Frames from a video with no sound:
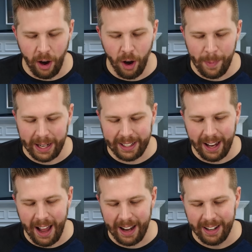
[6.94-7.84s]
Oh my
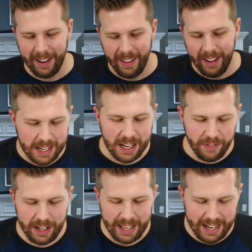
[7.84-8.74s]
God.
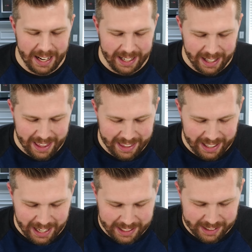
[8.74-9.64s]
Even in the
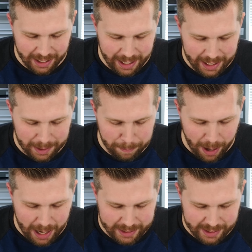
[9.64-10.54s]
insulating
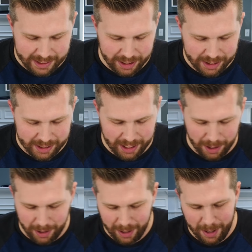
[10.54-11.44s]
boxes, they're
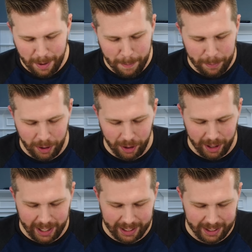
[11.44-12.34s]
still
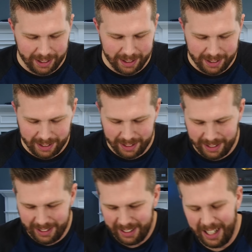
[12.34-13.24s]
pulling
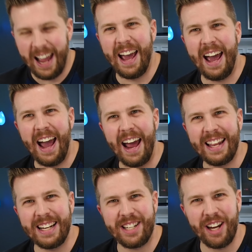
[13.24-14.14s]
at
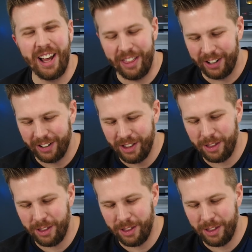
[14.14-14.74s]
each other.